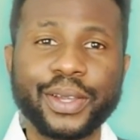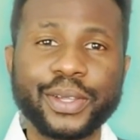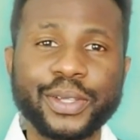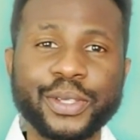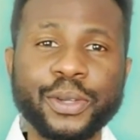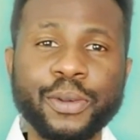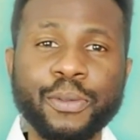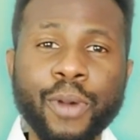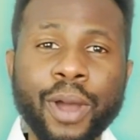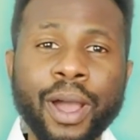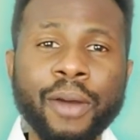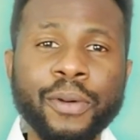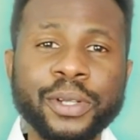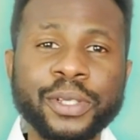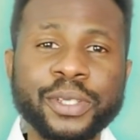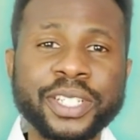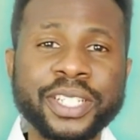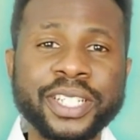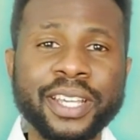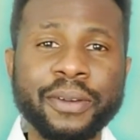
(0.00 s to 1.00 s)
So, what I
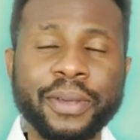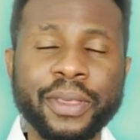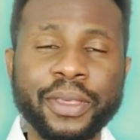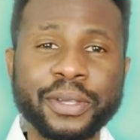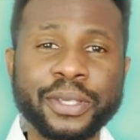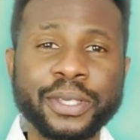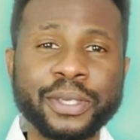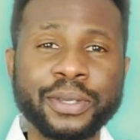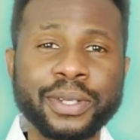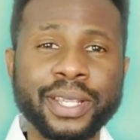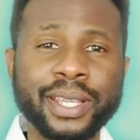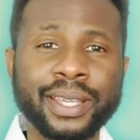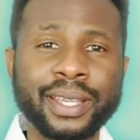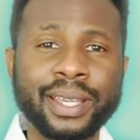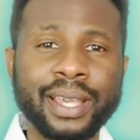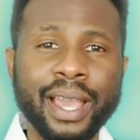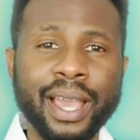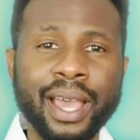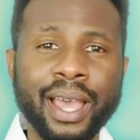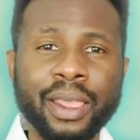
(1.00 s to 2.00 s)
want to share with us today
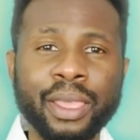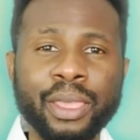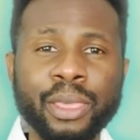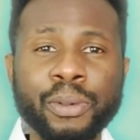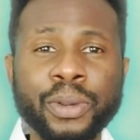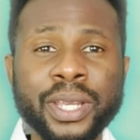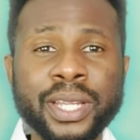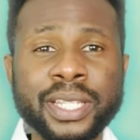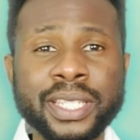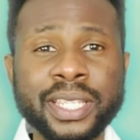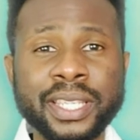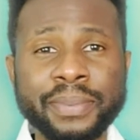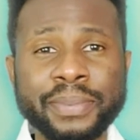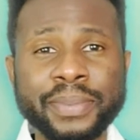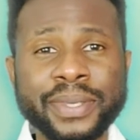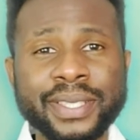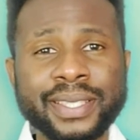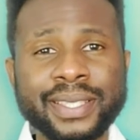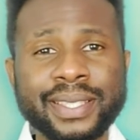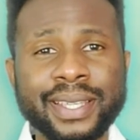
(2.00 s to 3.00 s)
are 3
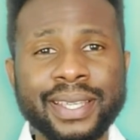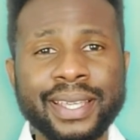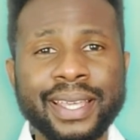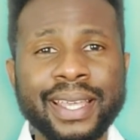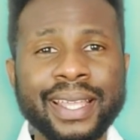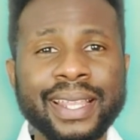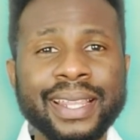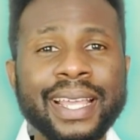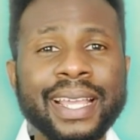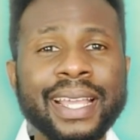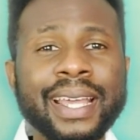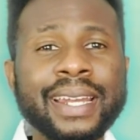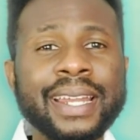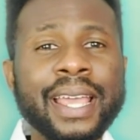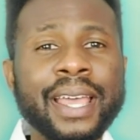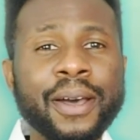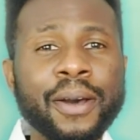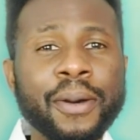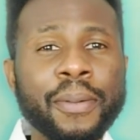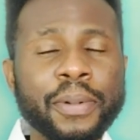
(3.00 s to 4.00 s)
tips that can
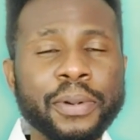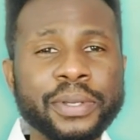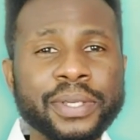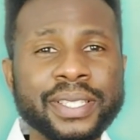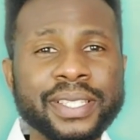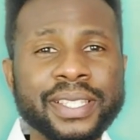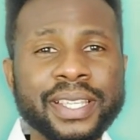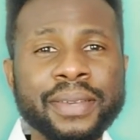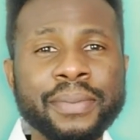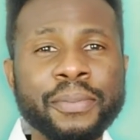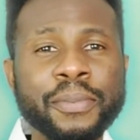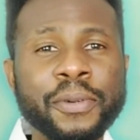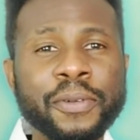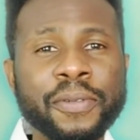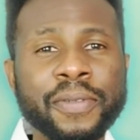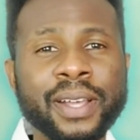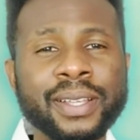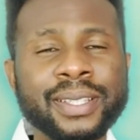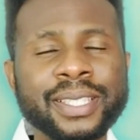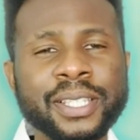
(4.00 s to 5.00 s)
help us
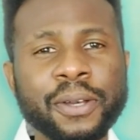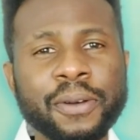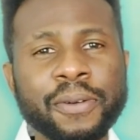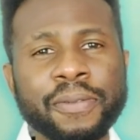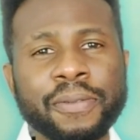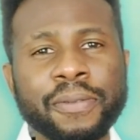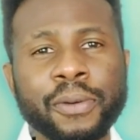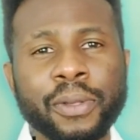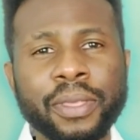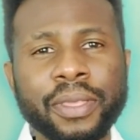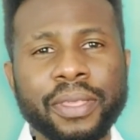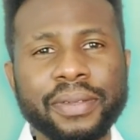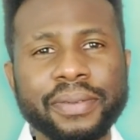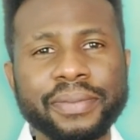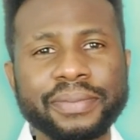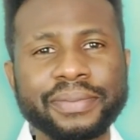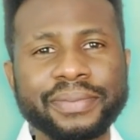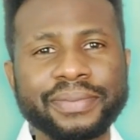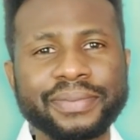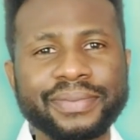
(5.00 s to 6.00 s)
improve our self worth.
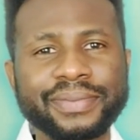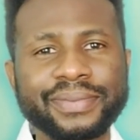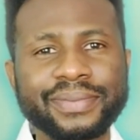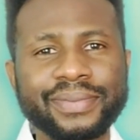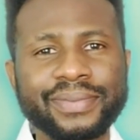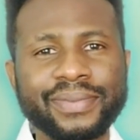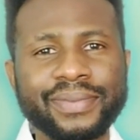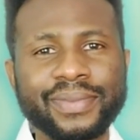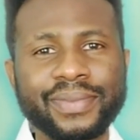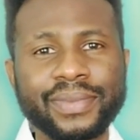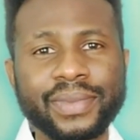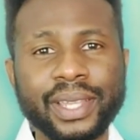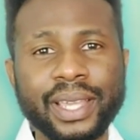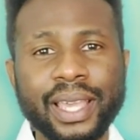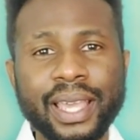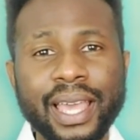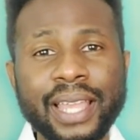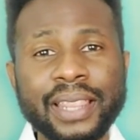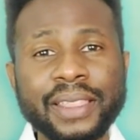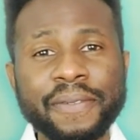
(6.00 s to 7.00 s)

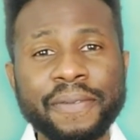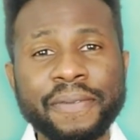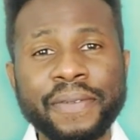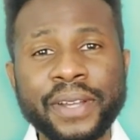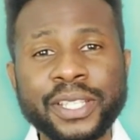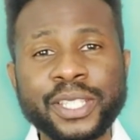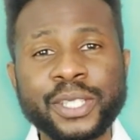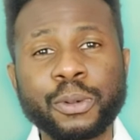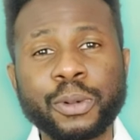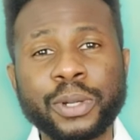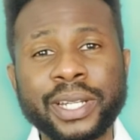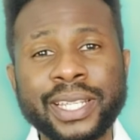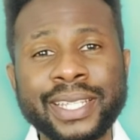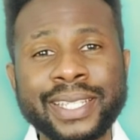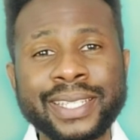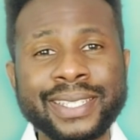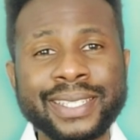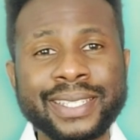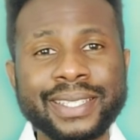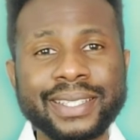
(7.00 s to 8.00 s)
And the first one
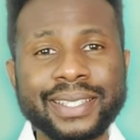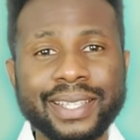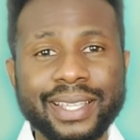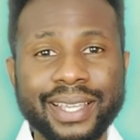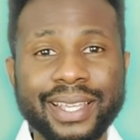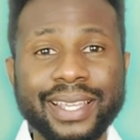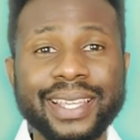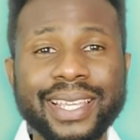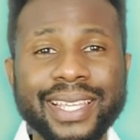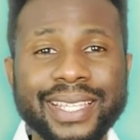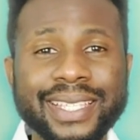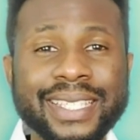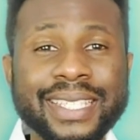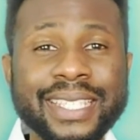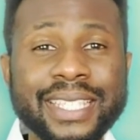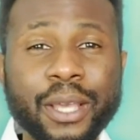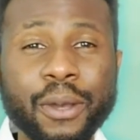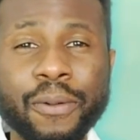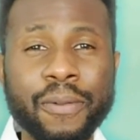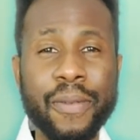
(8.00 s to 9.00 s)
is
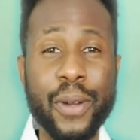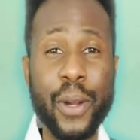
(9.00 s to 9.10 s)
self